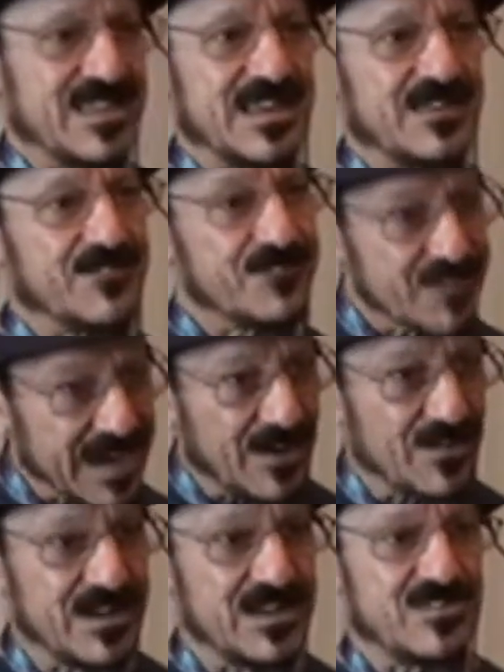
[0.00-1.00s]
thing of
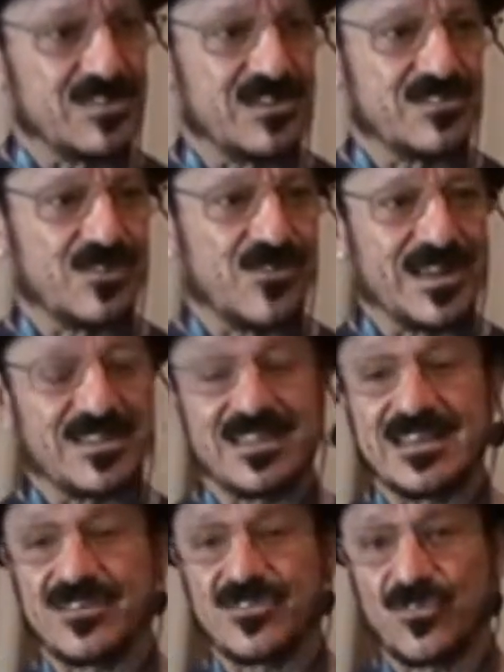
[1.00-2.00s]
fairness, and it's a great
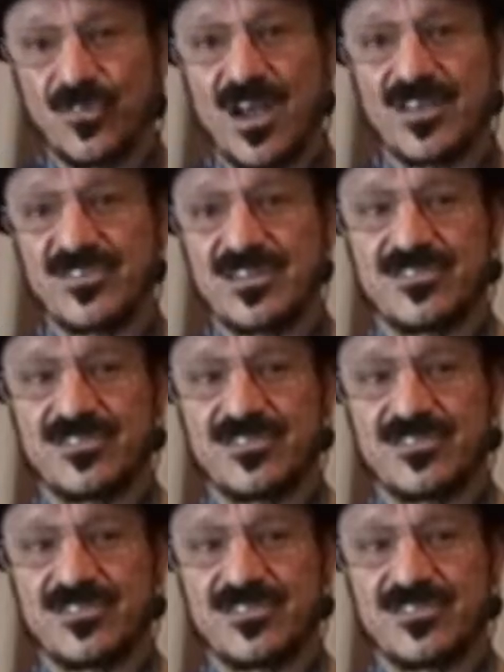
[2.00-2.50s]
thing of trust,